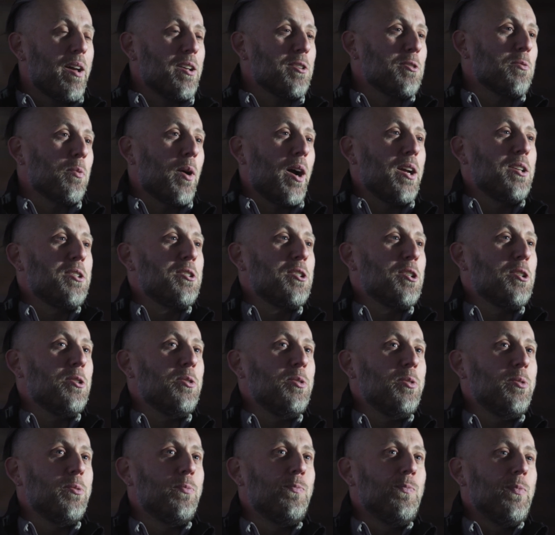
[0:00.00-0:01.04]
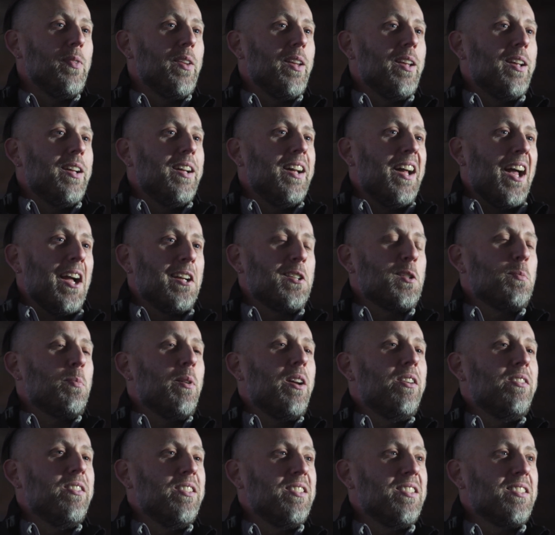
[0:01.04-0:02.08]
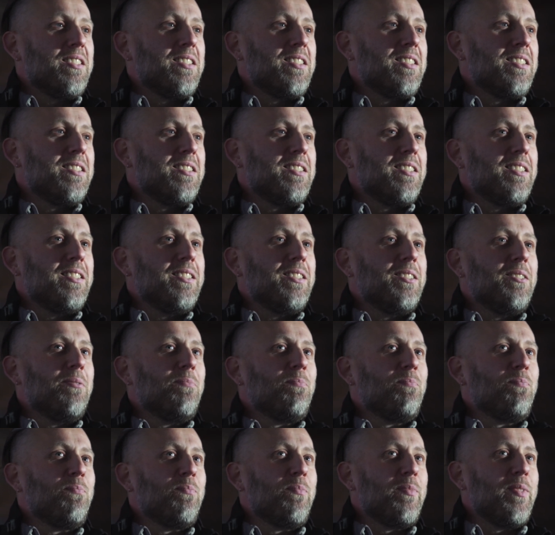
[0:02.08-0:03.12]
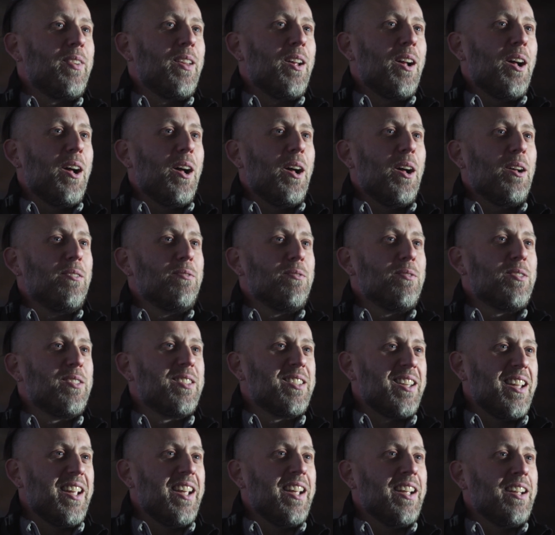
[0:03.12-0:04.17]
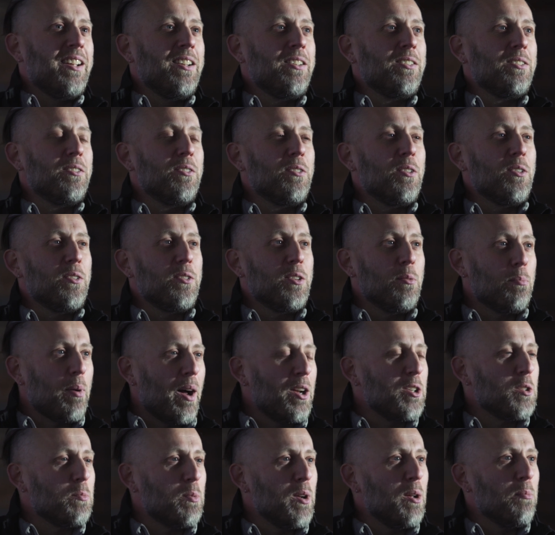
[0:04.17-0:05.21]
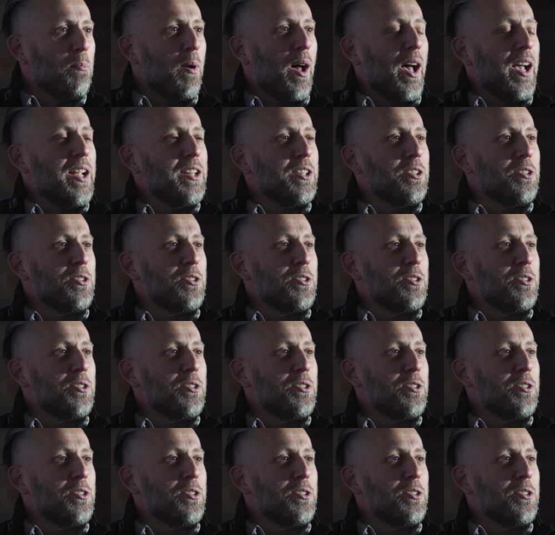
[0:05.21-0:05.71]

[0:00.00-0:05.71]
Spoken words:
best way to experience seeing the badge being made